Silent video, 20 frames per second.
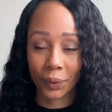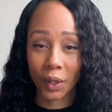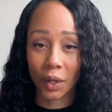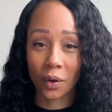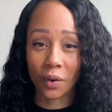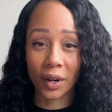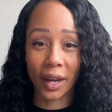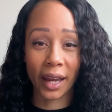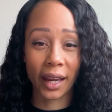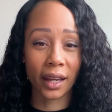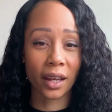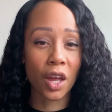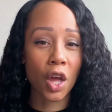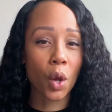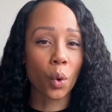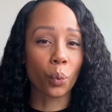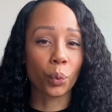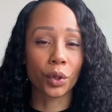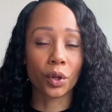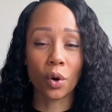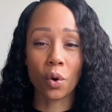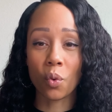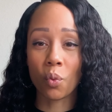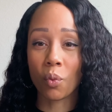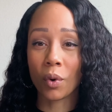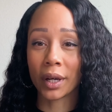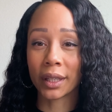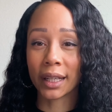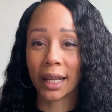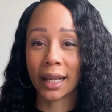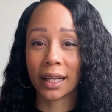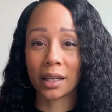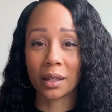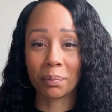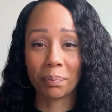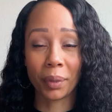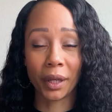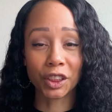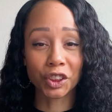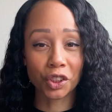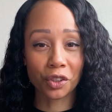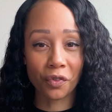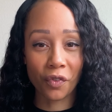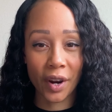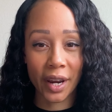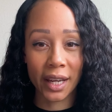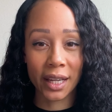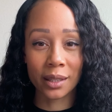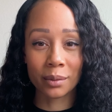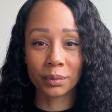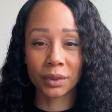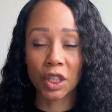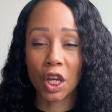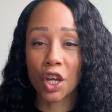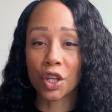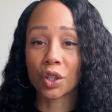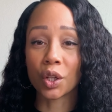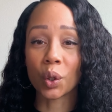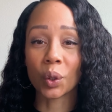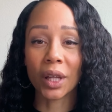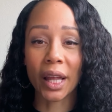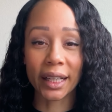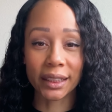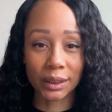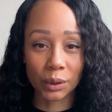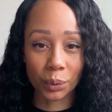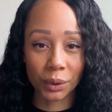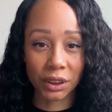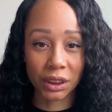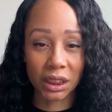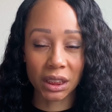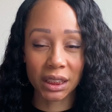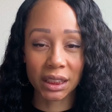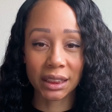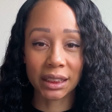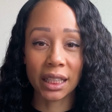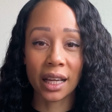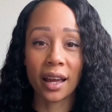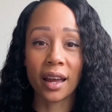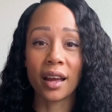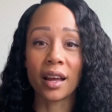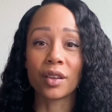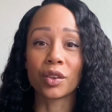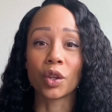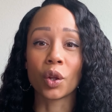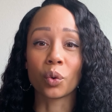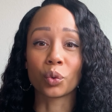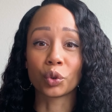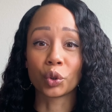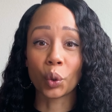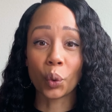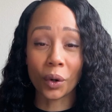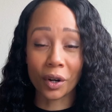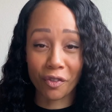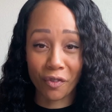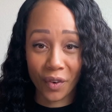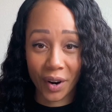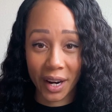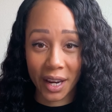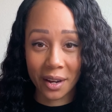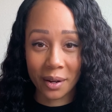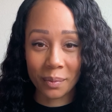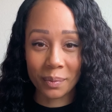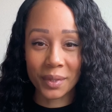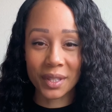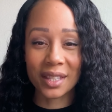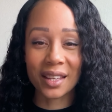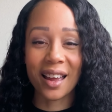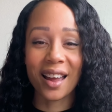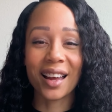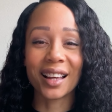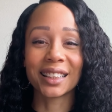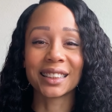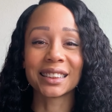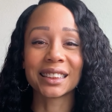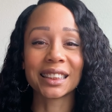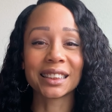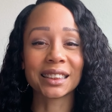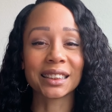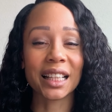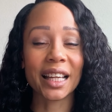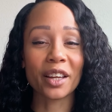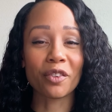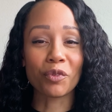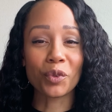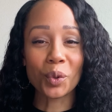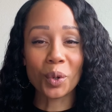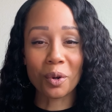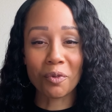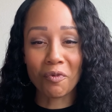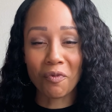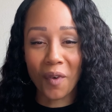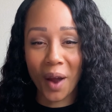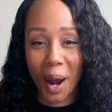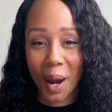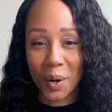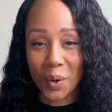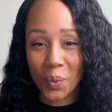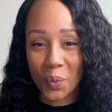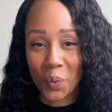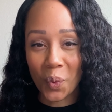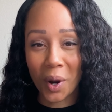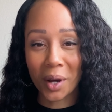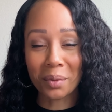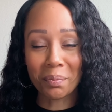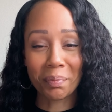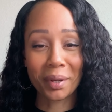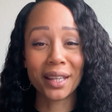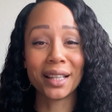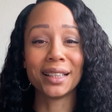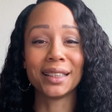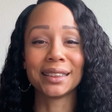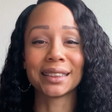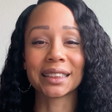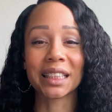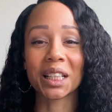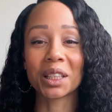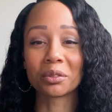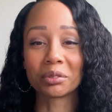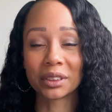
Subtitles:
Okay? We don't want any picture frames, no light switches, no door frames. If you can find one piece of